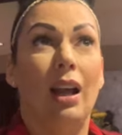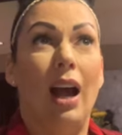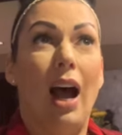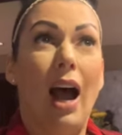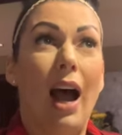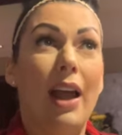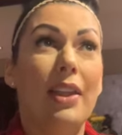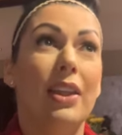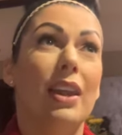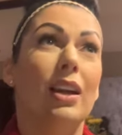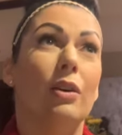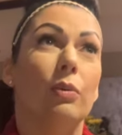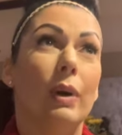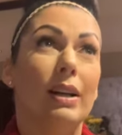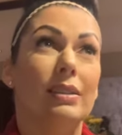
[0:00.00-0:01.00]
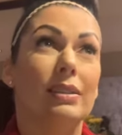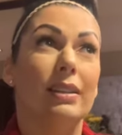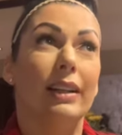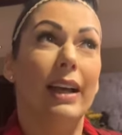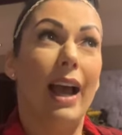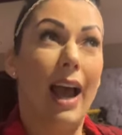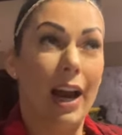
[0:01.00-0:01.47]
I think
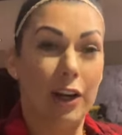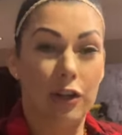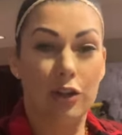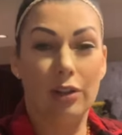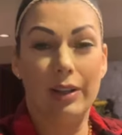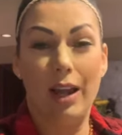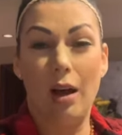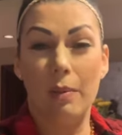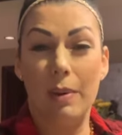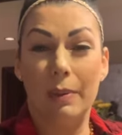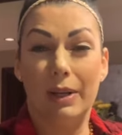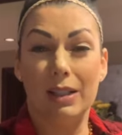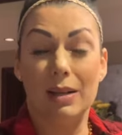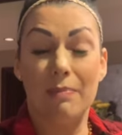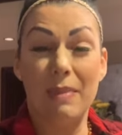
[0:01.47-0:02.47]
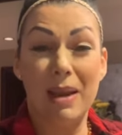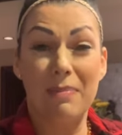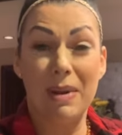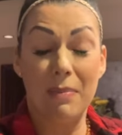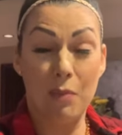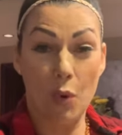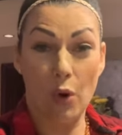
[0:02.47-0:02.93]
wrestling actually helped me because it made me
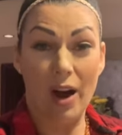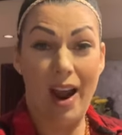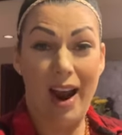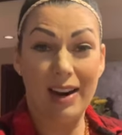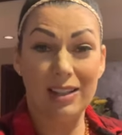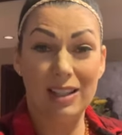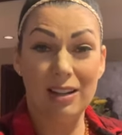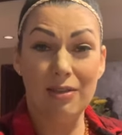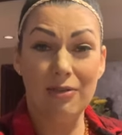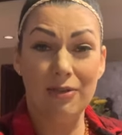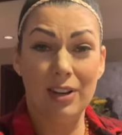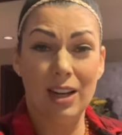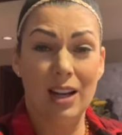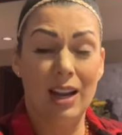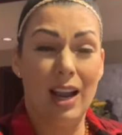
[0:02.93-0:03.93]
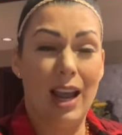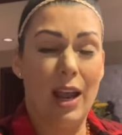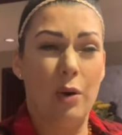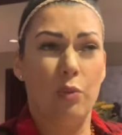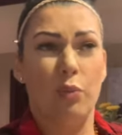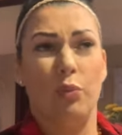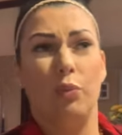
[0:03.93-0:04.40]
more active.
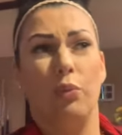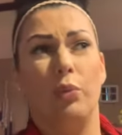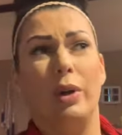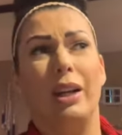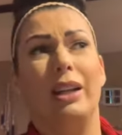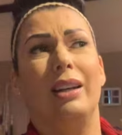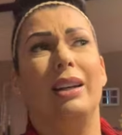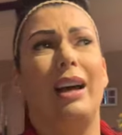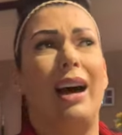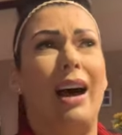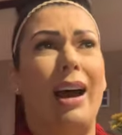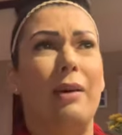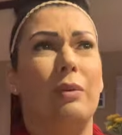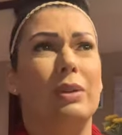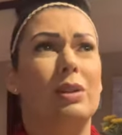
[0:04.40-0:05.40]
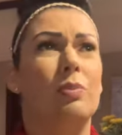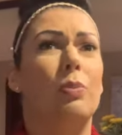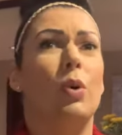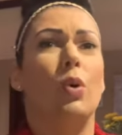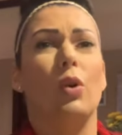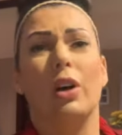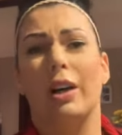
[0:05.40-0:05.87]
And when I was
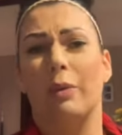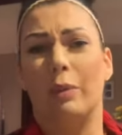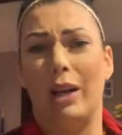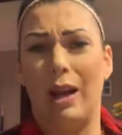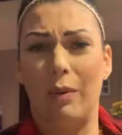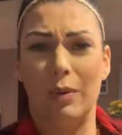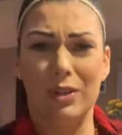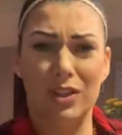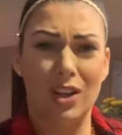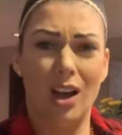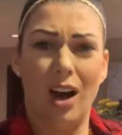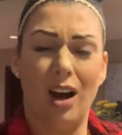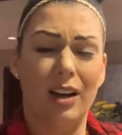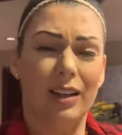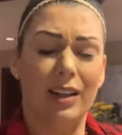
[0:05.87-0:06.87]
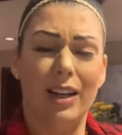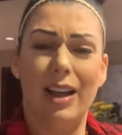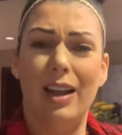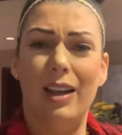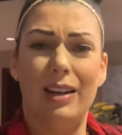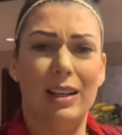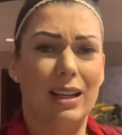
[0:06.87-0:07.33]
born and when I was young
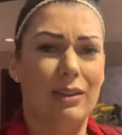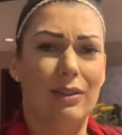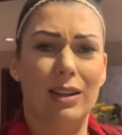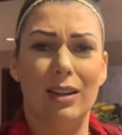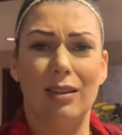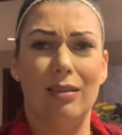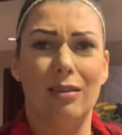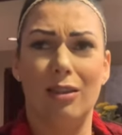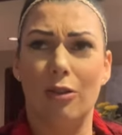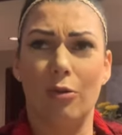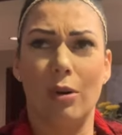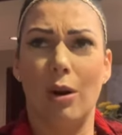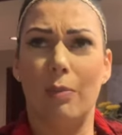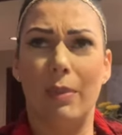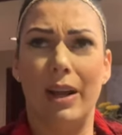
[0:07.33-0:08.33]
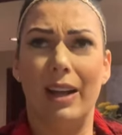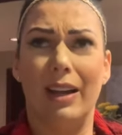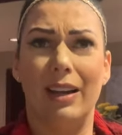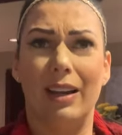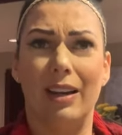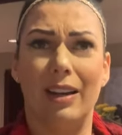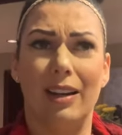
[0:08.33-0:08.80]
and even throughout my
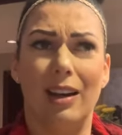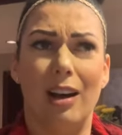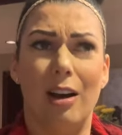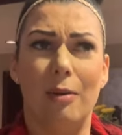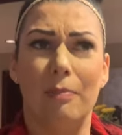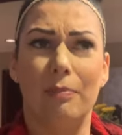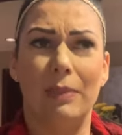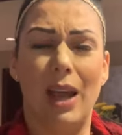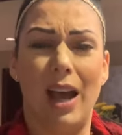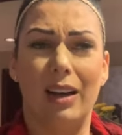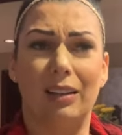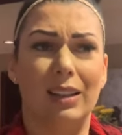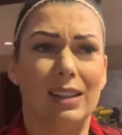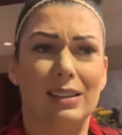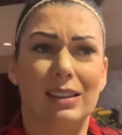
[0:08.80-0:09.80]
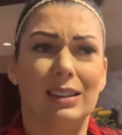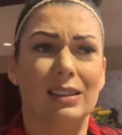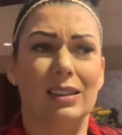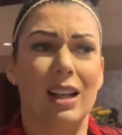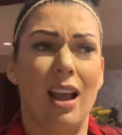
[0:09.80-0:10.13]
adolescence,